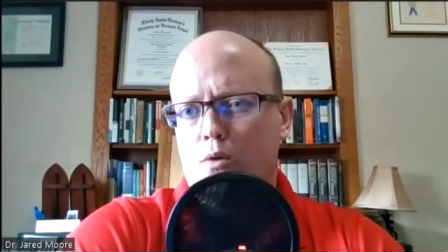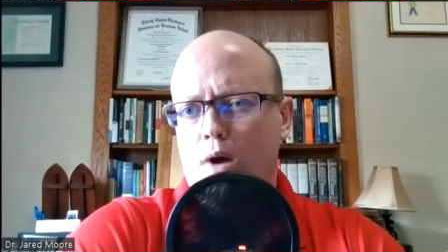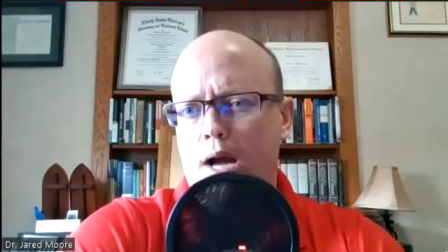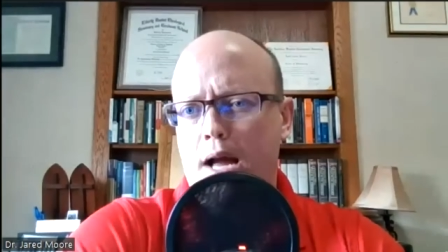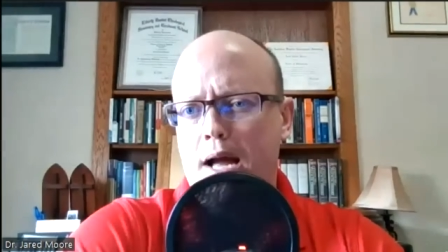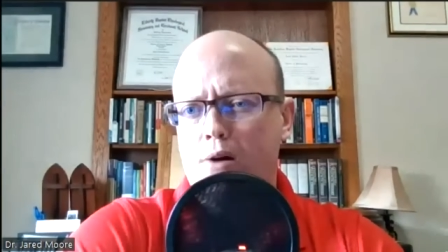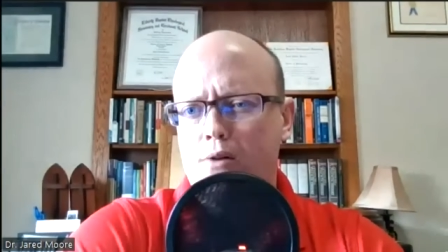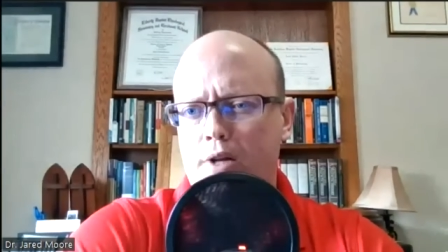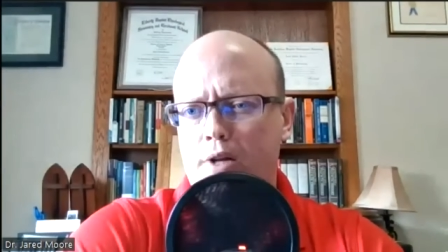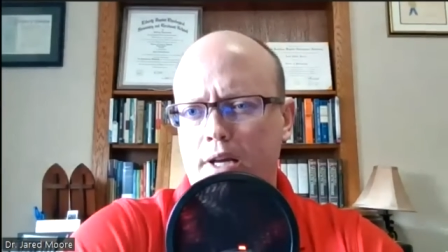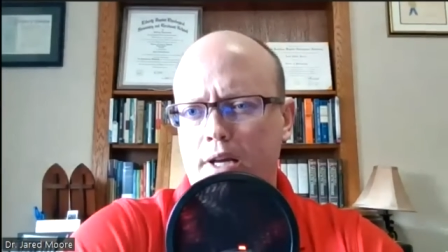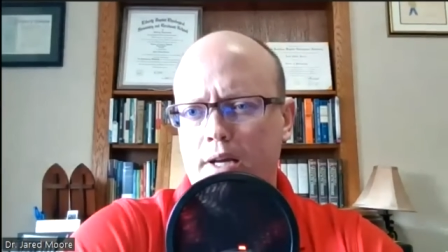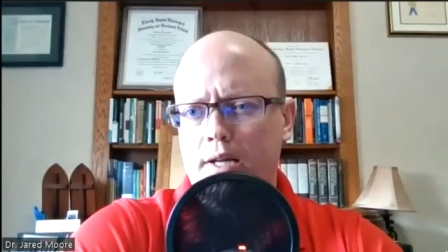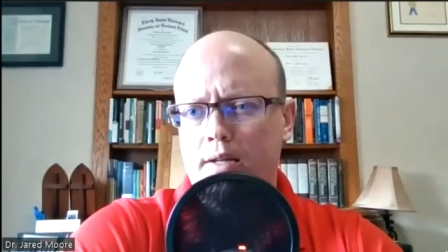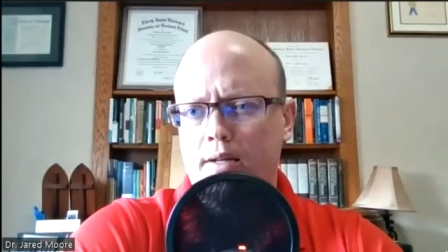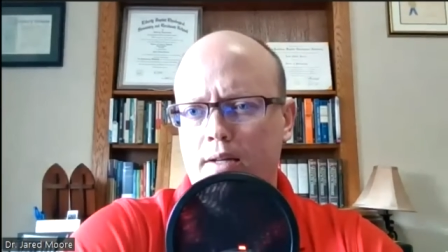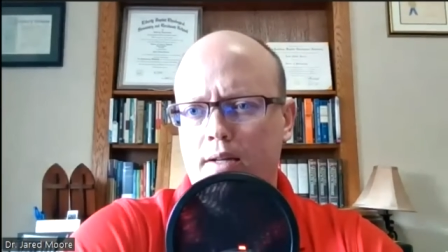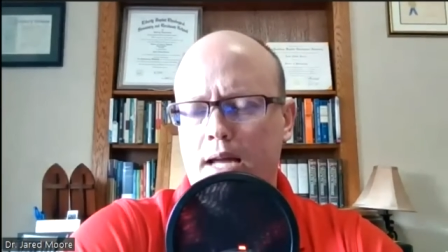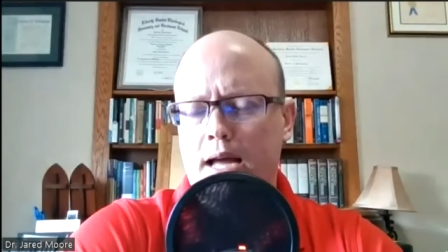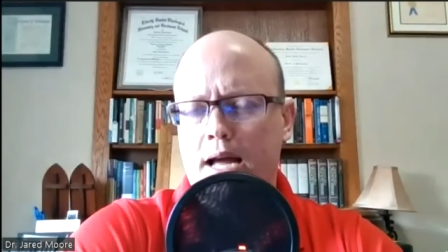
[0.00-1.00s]
how
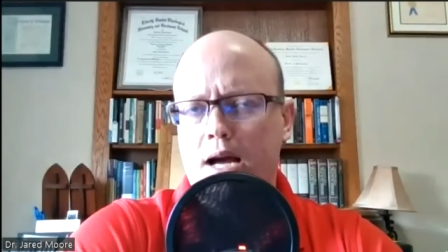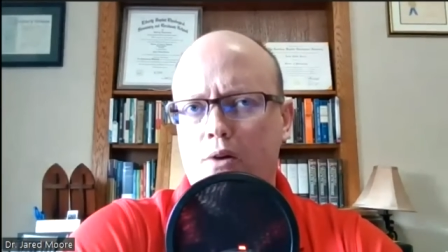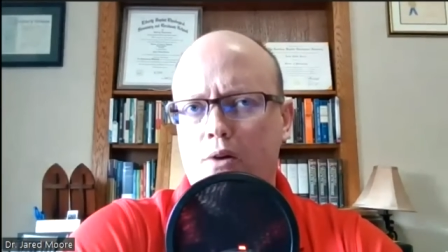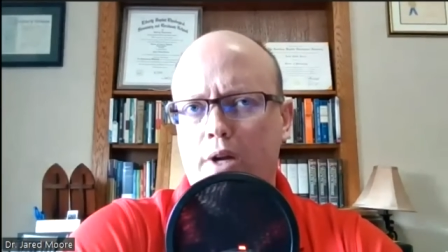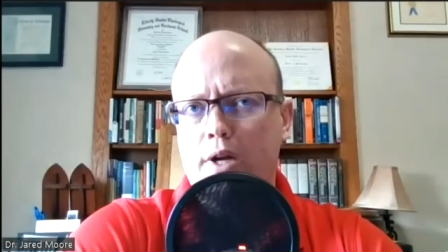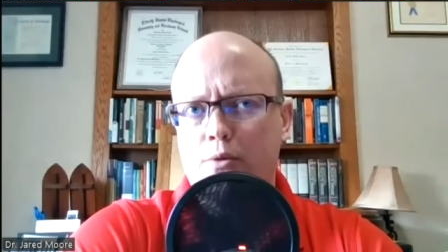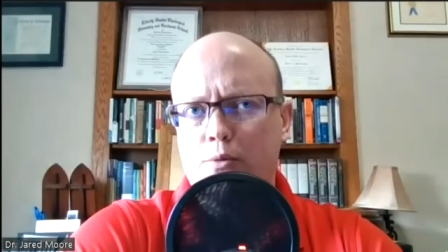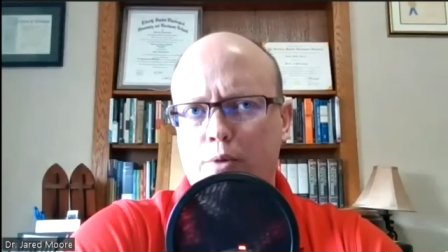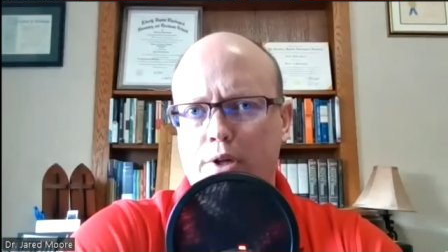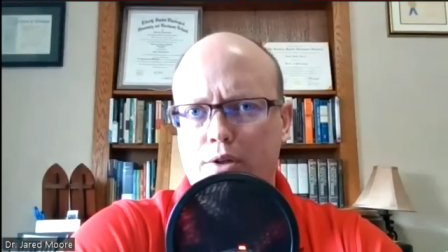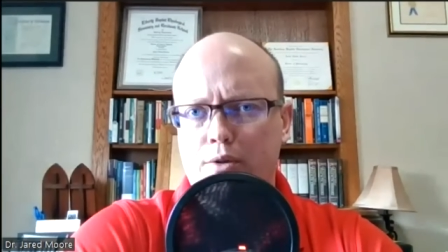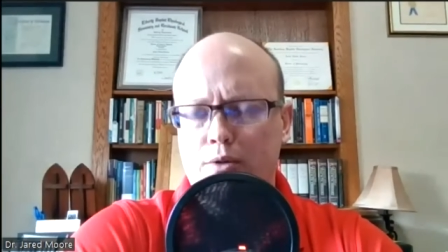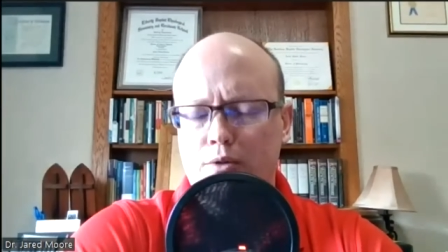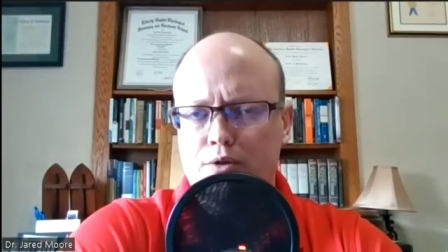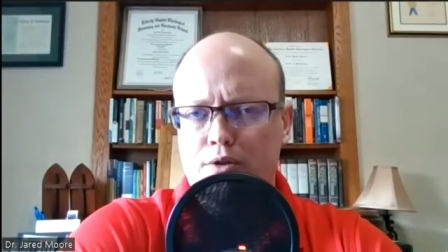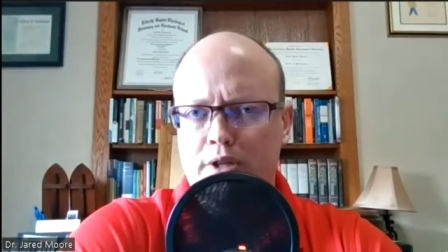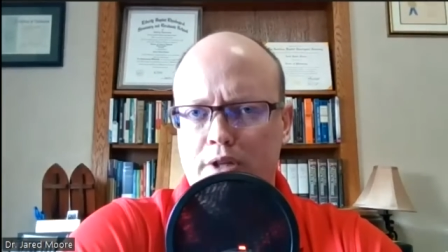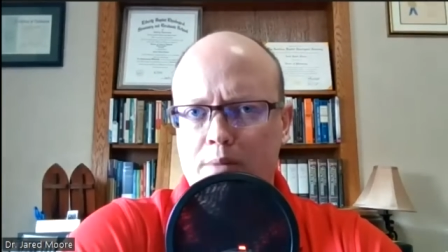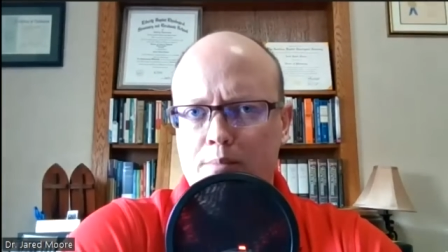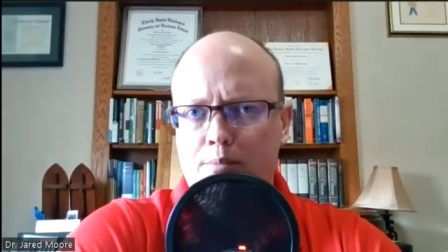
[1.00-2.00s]
can how can original
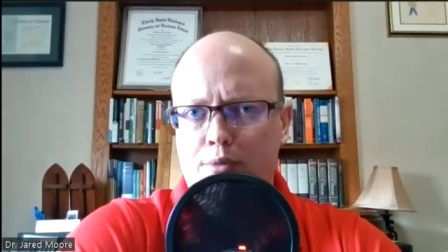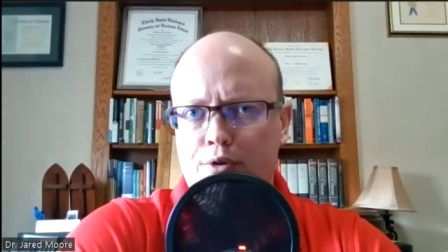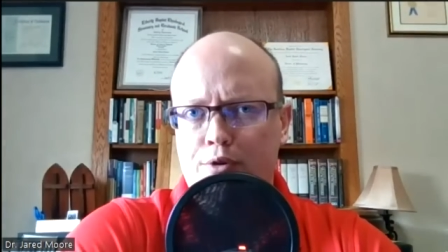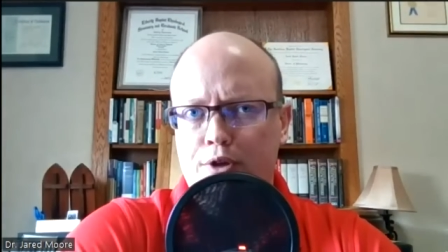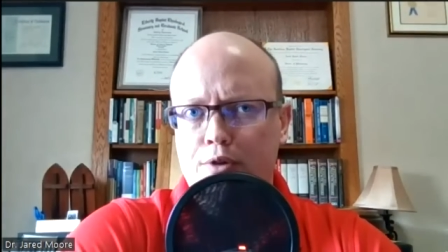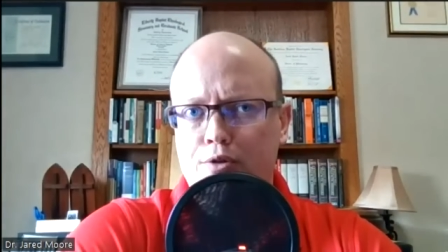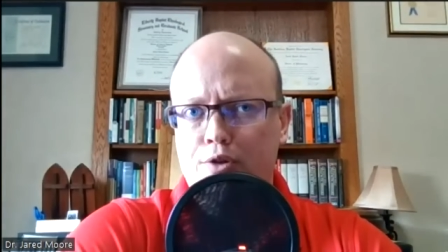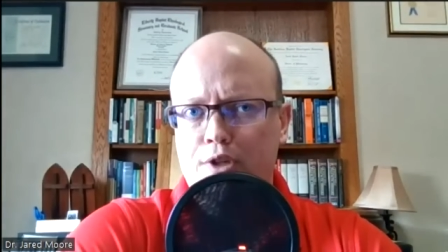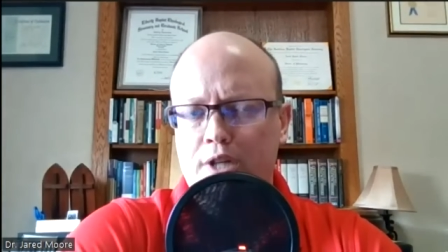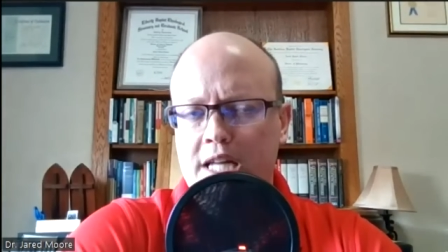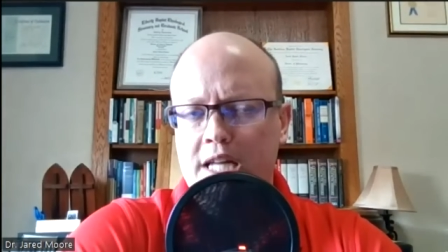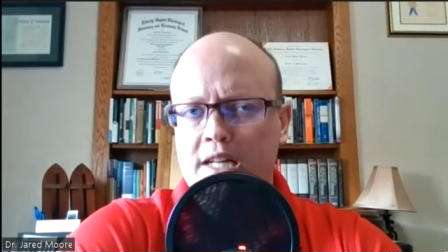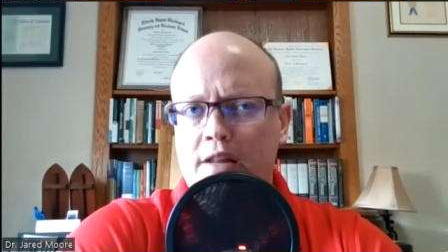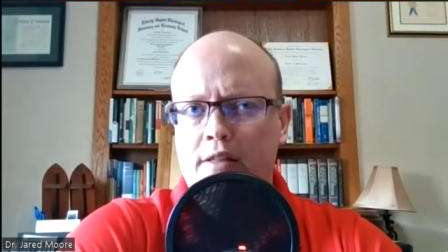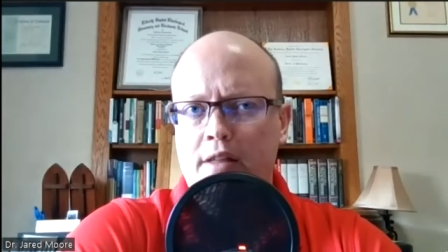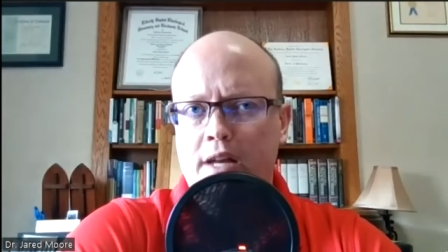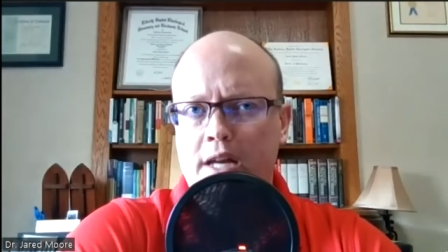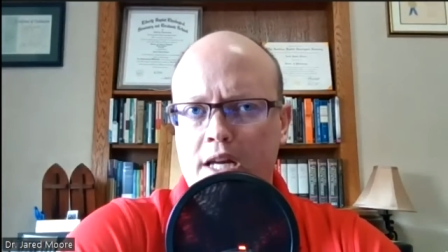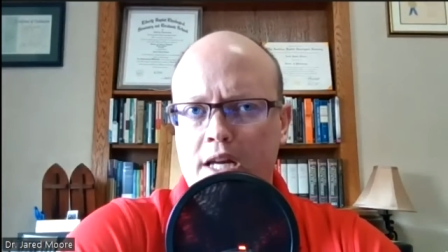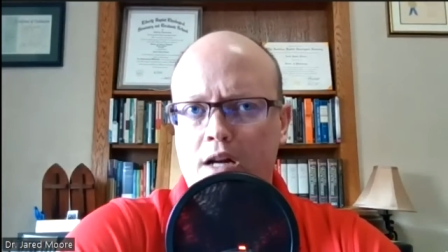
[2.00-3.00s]
sin produce
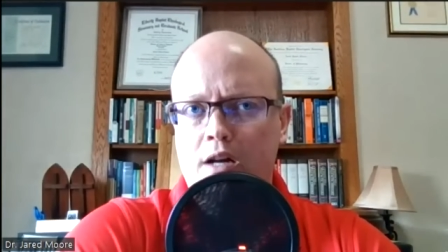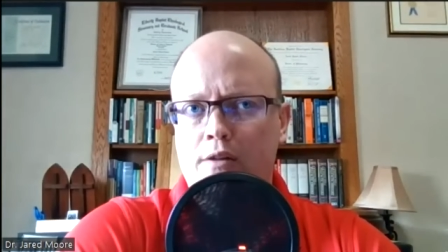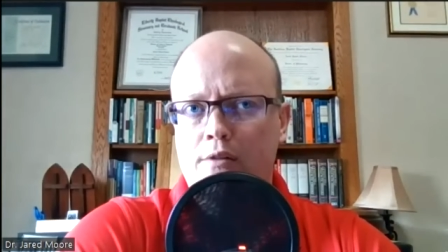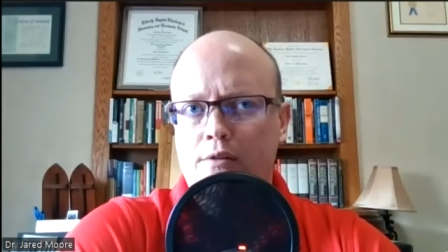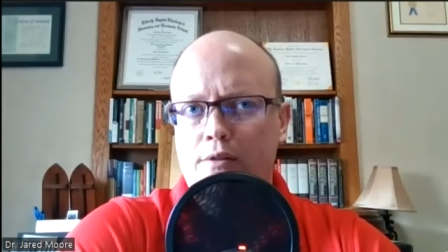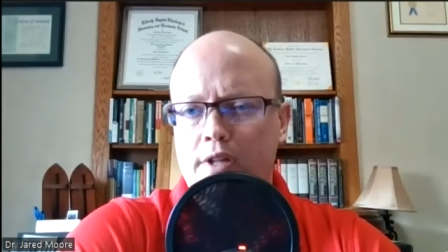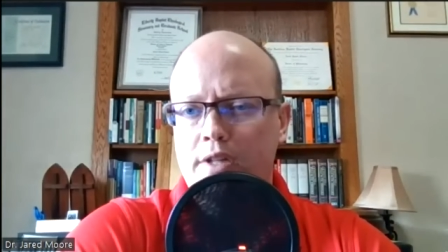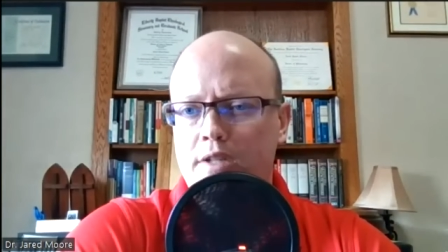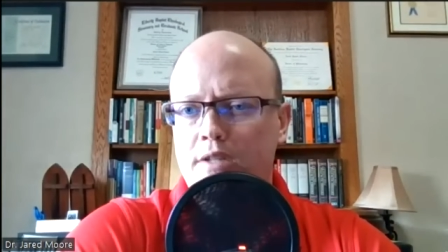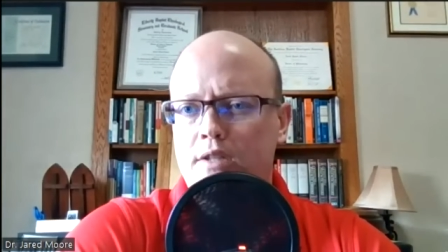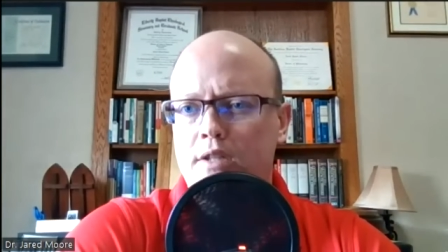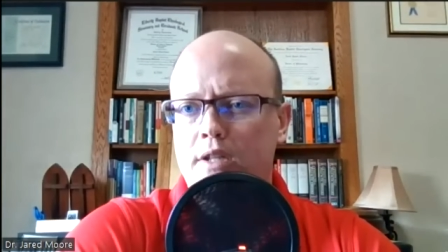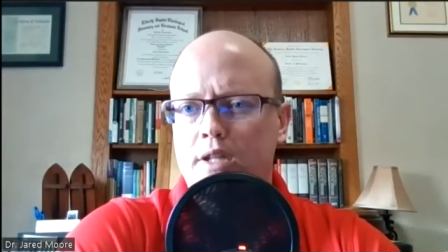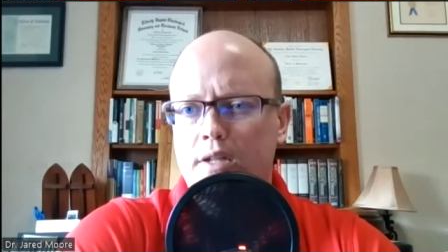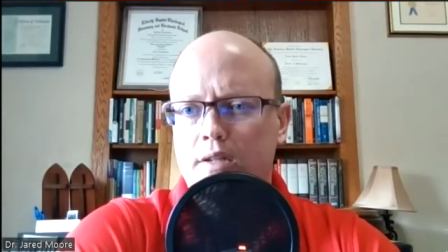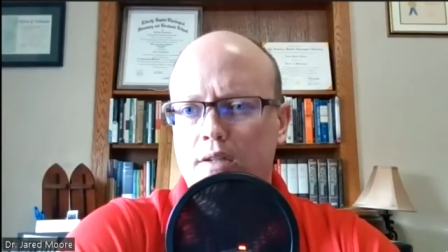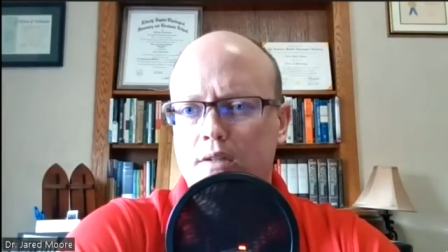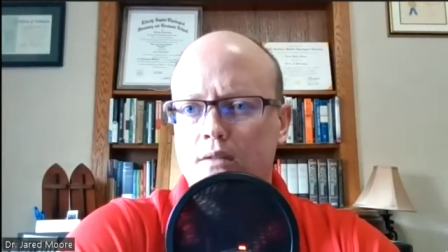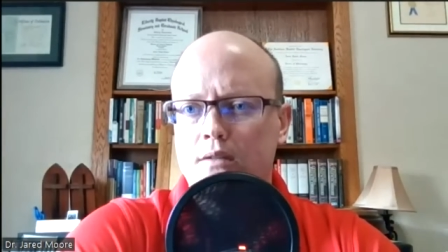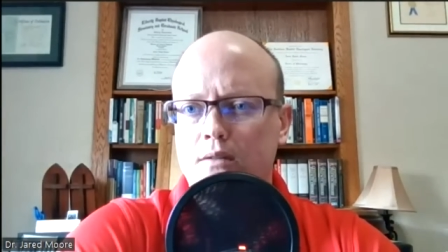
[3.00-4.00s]
anything other than sin?